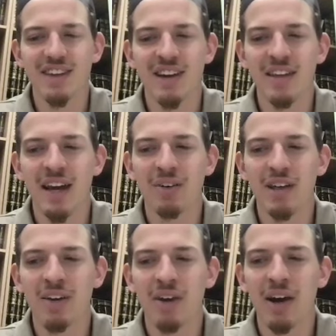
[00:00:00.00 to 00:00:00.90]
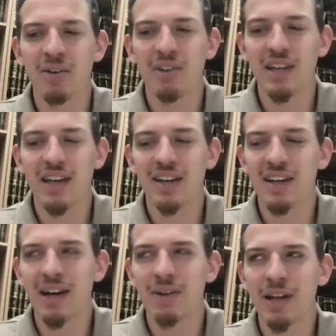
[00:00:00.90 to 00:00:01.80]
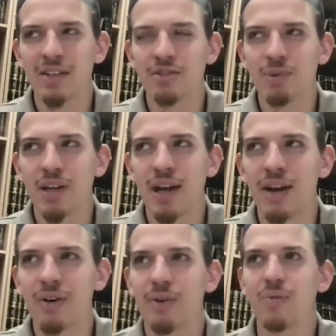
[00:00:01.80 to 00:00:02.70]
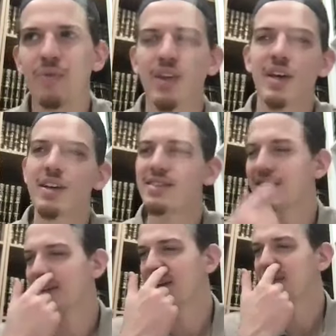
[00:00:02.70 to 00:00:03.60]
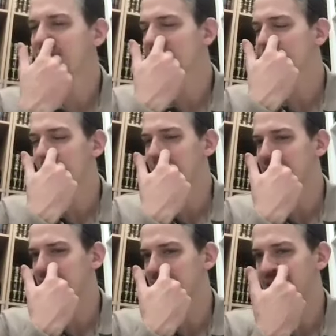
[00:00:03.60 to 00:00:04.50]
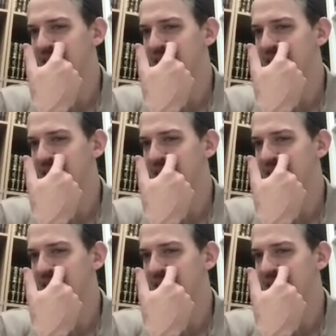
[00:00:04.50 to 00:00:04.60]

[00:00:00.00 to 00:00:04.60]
on the how like not outlandish, but how uncentral this